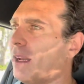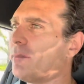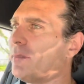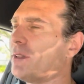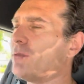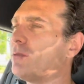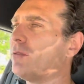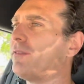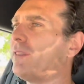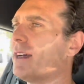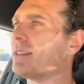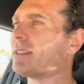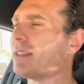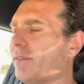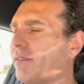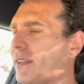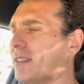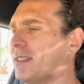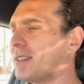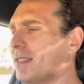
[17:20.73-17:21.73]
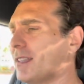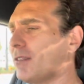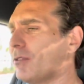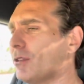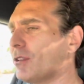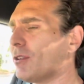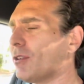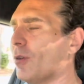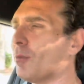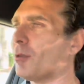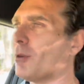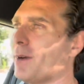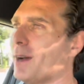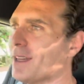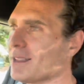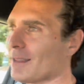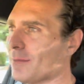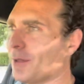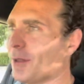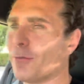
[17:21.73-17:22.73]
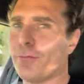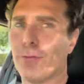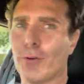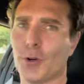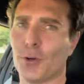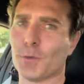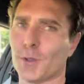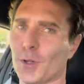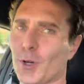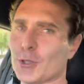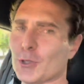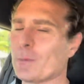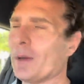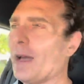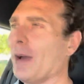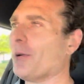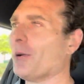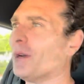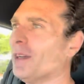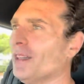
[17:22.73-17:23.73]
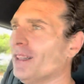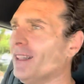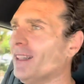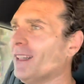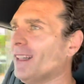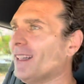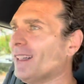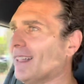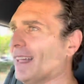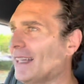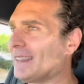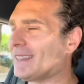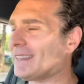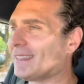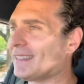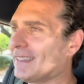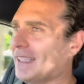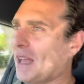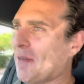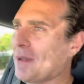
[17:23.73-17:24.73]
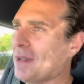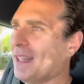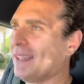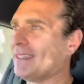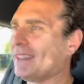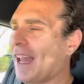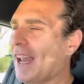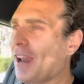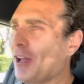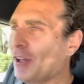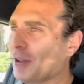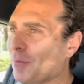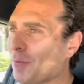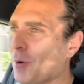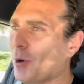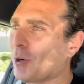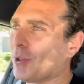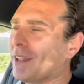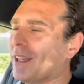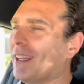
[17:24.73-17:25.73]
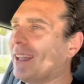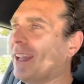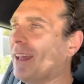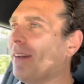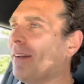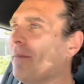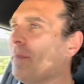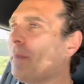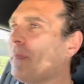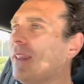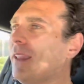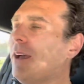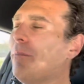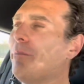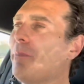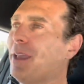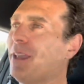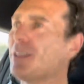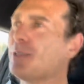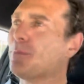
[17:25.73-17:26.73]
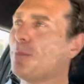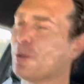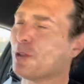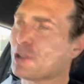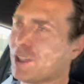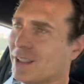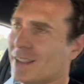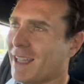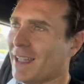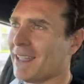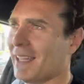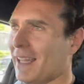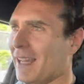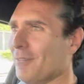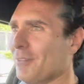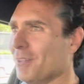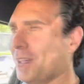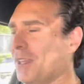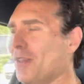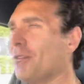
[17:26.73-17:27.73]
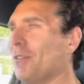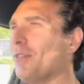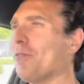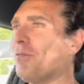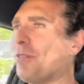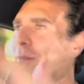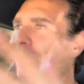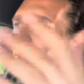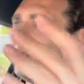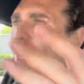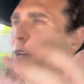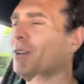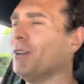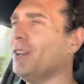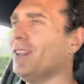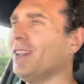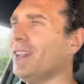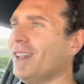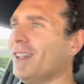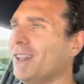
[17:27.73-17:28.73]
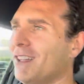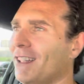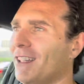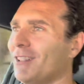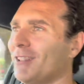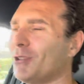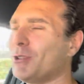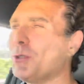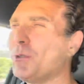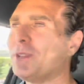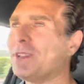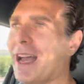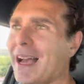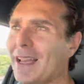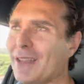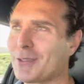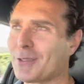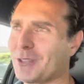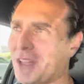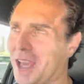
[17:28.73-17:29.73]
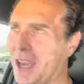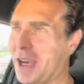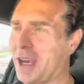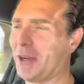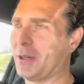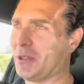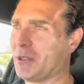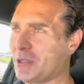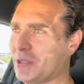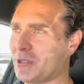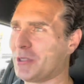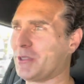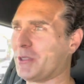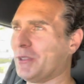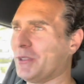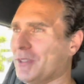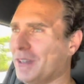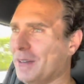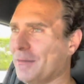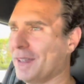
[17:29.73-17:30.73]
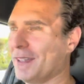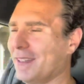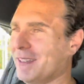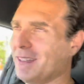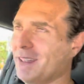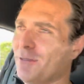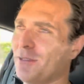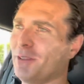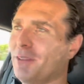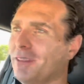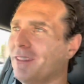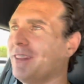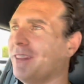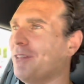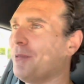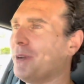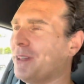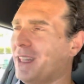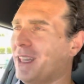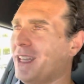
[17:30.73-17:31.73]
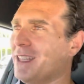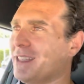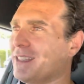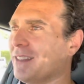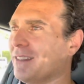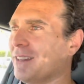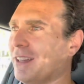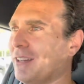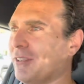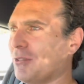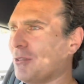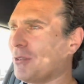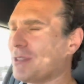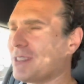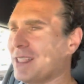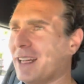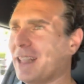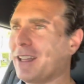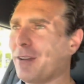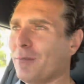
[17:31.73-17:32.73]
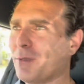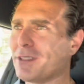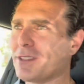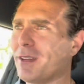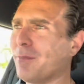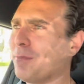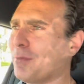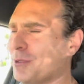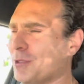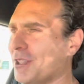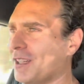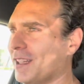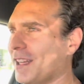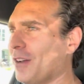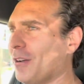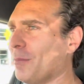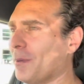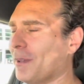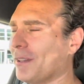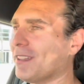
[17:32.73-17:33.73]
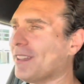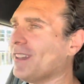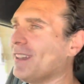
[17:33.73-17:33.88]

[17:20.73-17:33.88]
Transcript: too fast. I think this is a good compromise. I mean, 400 horsepower. That's a lot more than a base Porsche 911, even from the 2000 eras. So I mean, even nowadays, I don't know exactly how much they're pushing now, but